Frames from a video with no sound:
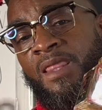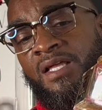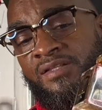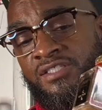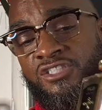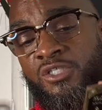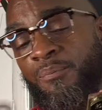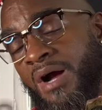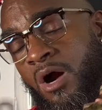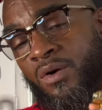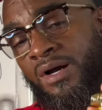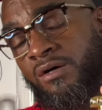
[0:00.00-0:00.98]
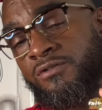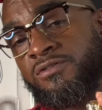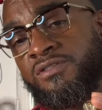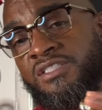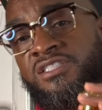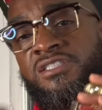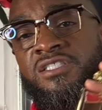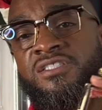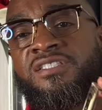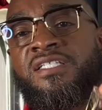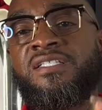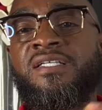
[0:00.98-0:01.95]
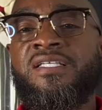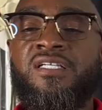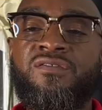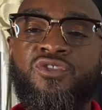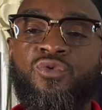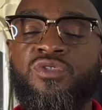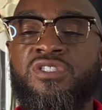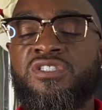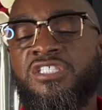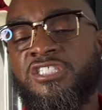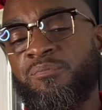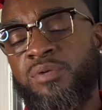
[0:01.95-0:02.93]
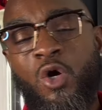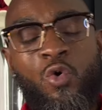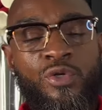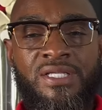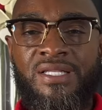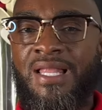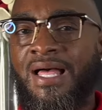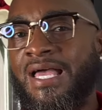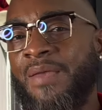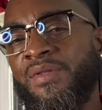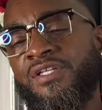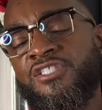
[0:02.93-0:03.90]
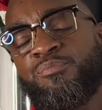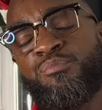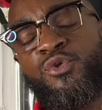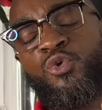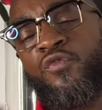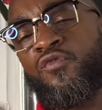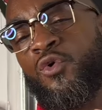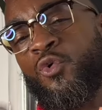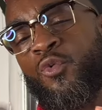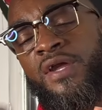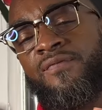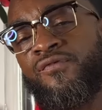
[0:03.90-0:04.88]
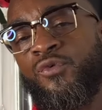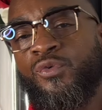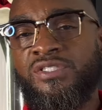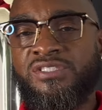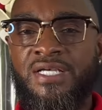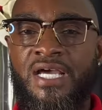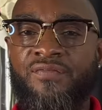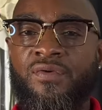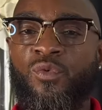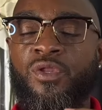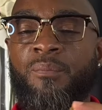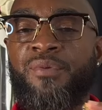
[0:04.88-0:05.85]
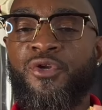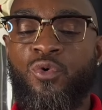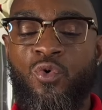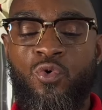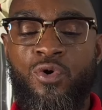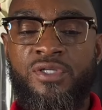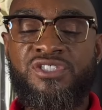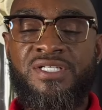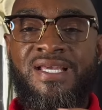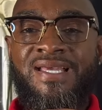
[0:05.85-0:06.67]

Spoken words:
This is a powerhouse. This is the scent that gives you this exploding lime and this beautiful grapefruit inside of it with a bitter orange.